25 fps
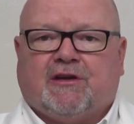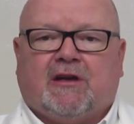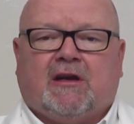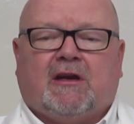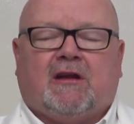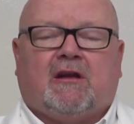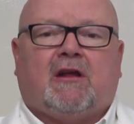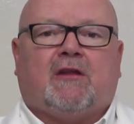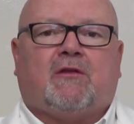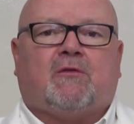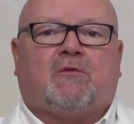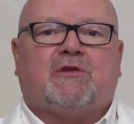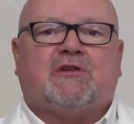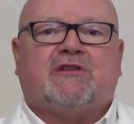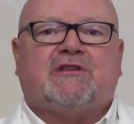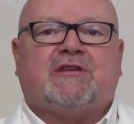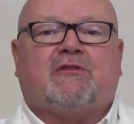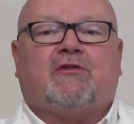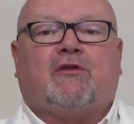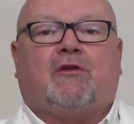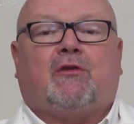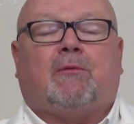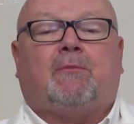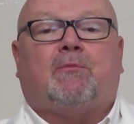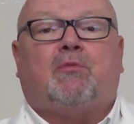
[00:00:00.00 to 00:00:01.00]
And in other words,
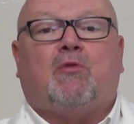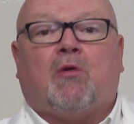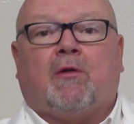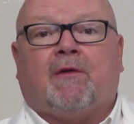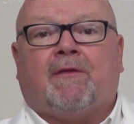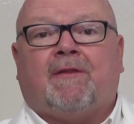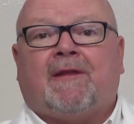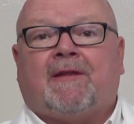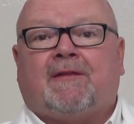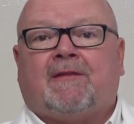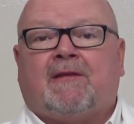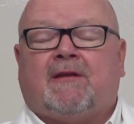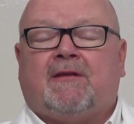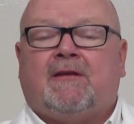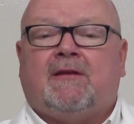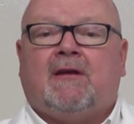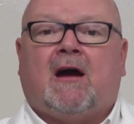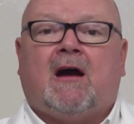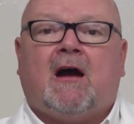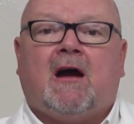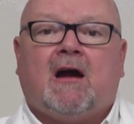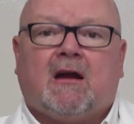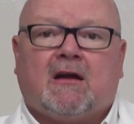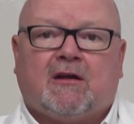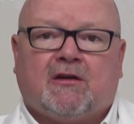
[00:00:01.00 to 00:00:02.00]
they're important that the
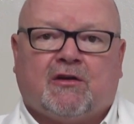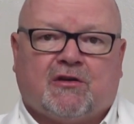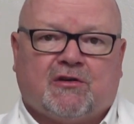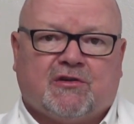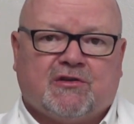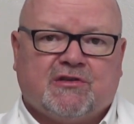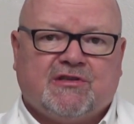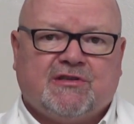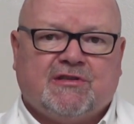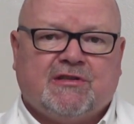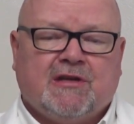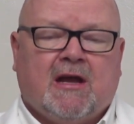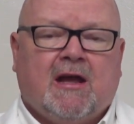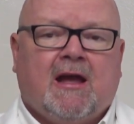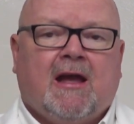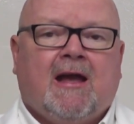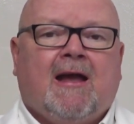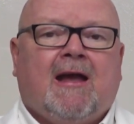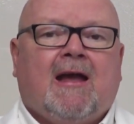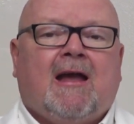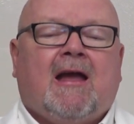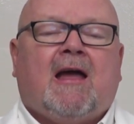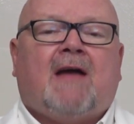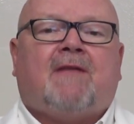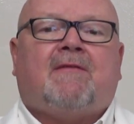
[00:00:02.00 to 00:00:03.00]
doctors
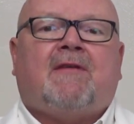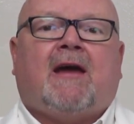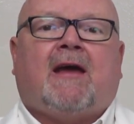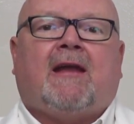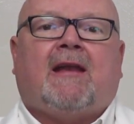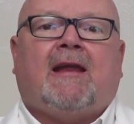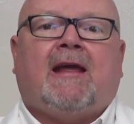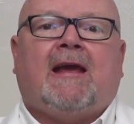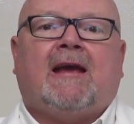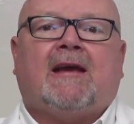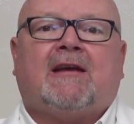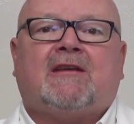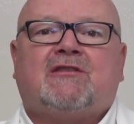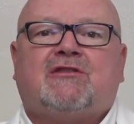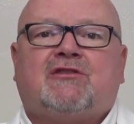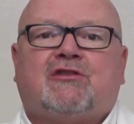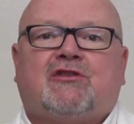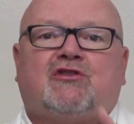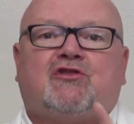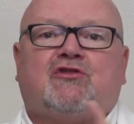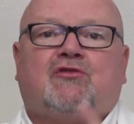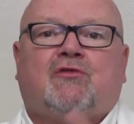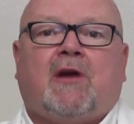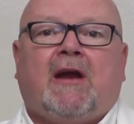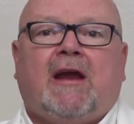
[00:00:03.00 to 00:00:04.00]
have had extra
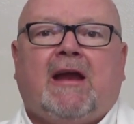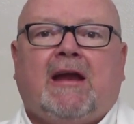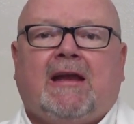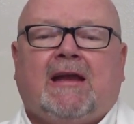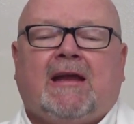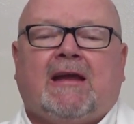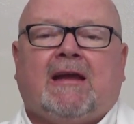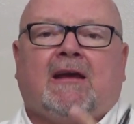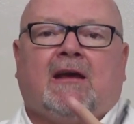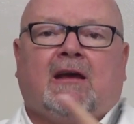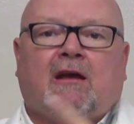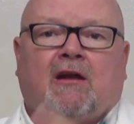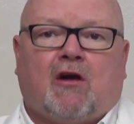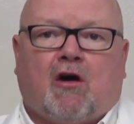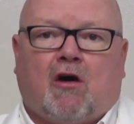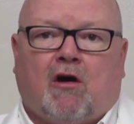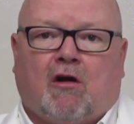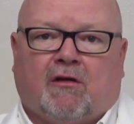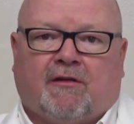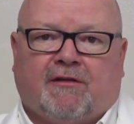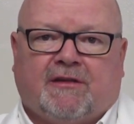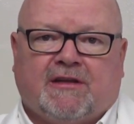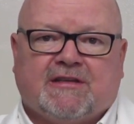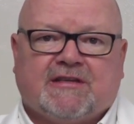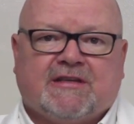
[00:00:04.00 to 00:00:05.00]
training in
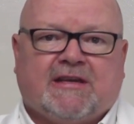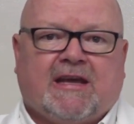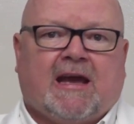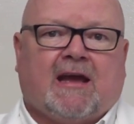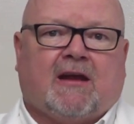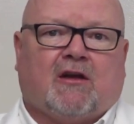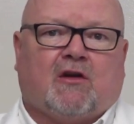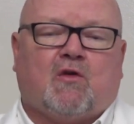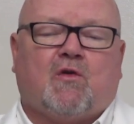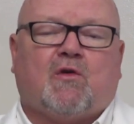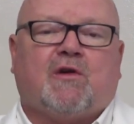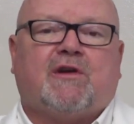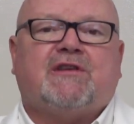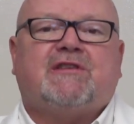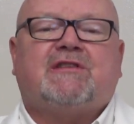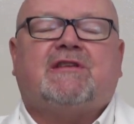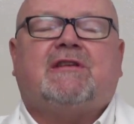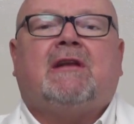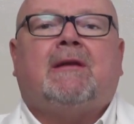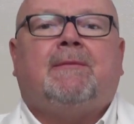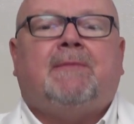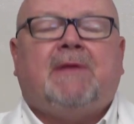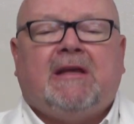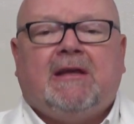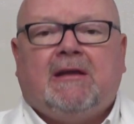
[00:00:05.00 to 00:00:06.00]
all of these categories.
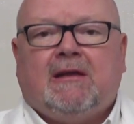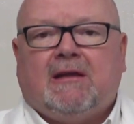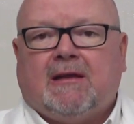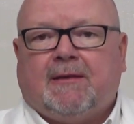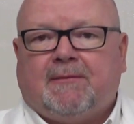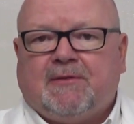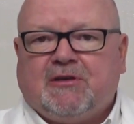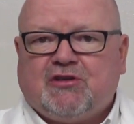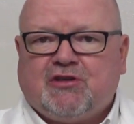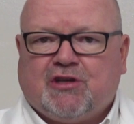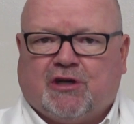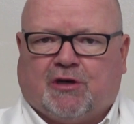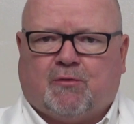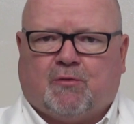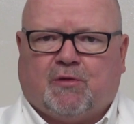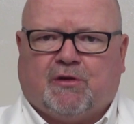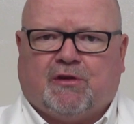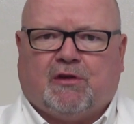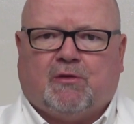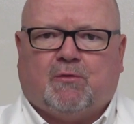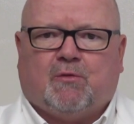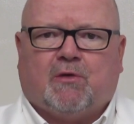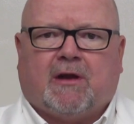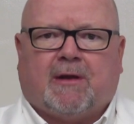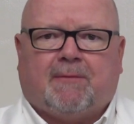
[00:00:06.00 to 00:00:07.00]
And let me share with
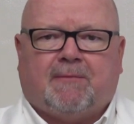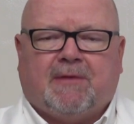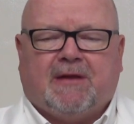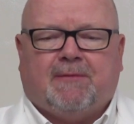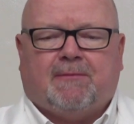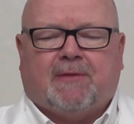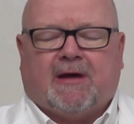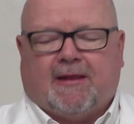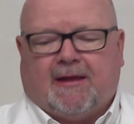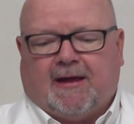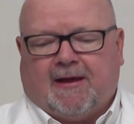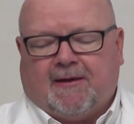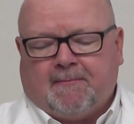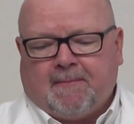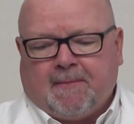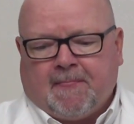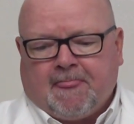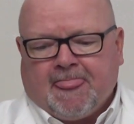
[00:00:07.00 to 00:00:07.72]
you what I mean by that.